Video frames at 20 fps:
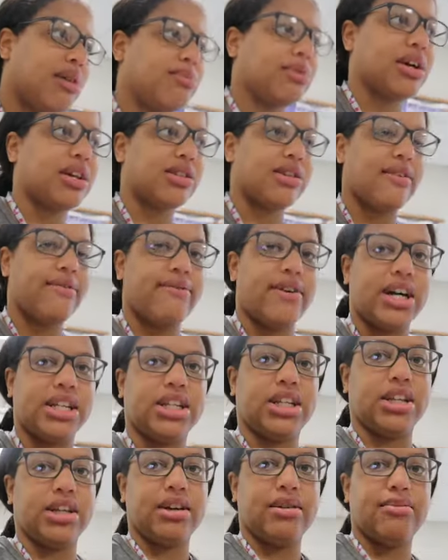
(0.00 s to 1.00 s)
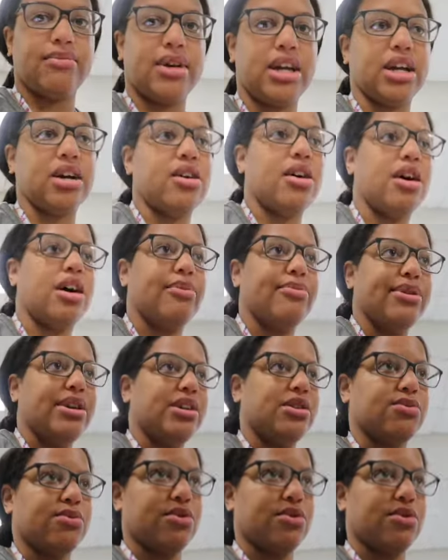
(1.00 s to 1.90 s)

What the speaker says: because I finally made copies.